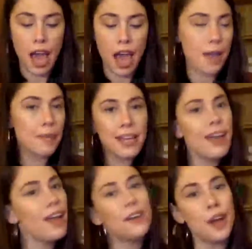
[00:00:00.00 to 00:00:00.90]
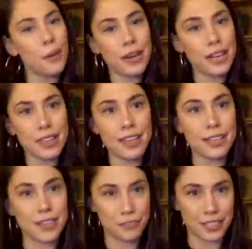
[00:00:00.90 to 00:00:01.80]
I might not know anything
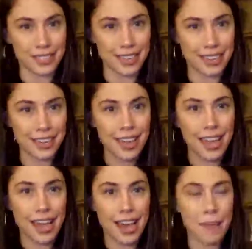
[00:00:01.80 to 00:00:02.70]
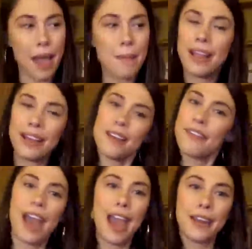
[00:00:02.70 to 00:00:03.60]
differently. I might not have
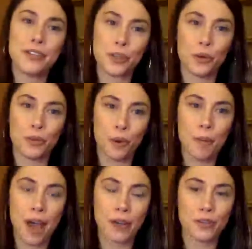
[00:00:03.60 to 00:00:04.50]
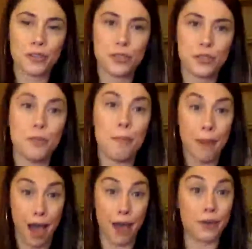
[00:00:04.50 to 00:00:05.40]
had adult role models to
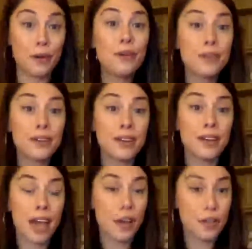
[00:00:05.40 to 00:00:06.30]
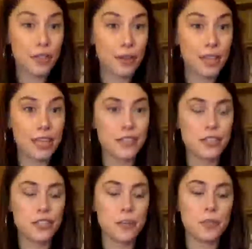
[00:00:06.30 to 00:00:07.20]
model healthy
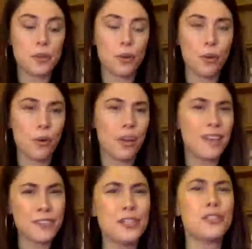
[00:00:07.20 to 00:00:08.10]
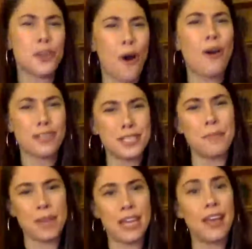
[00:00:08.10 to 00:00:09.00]
relationships or even talk to
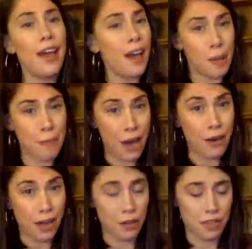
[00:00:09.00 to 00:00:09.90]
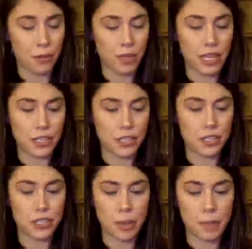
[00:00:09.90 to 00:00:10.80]
me about healthy
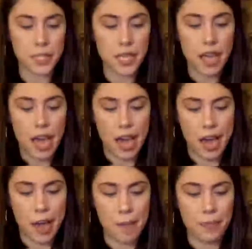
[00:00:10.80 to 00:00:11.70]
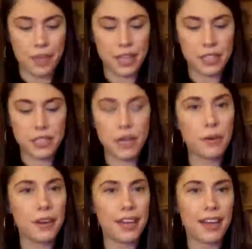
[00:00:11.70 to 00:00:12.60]
relationships. And so
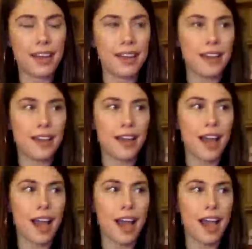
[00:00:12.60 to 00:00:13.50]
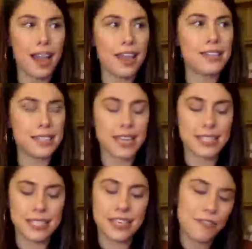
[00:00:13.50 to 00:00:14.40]
it's
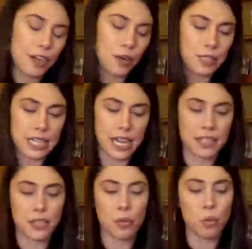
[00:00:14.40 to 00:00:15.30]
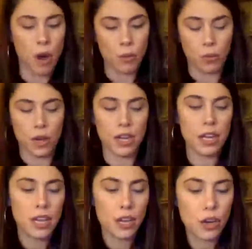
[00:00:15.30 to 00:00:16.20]
difficult to answer what would
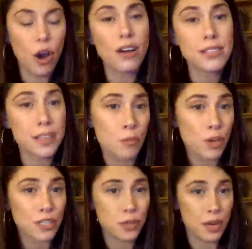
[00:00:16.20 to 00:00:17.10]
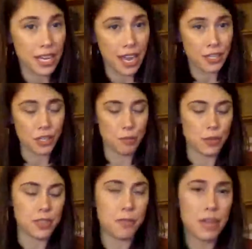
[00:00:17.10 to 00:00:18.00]
cause someone to engage in
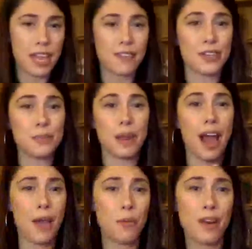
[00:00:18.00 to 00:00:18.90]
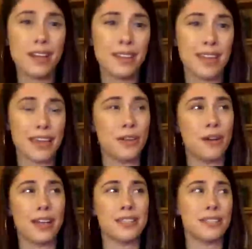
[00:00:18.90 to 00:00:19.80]
abusive behaviors, but I want to let you
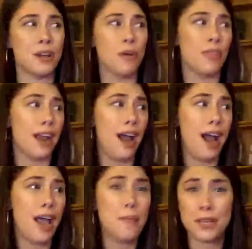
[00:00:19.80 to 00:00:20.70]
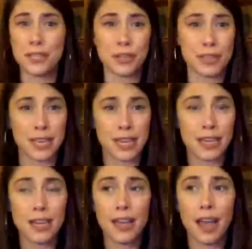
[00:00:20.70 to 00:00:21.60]
guys know that I'm under the
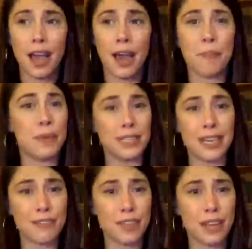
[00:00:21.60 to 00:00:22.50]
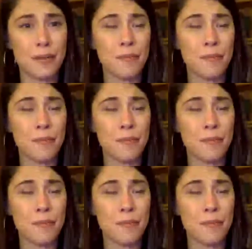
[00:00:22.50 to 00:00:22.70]
belief that,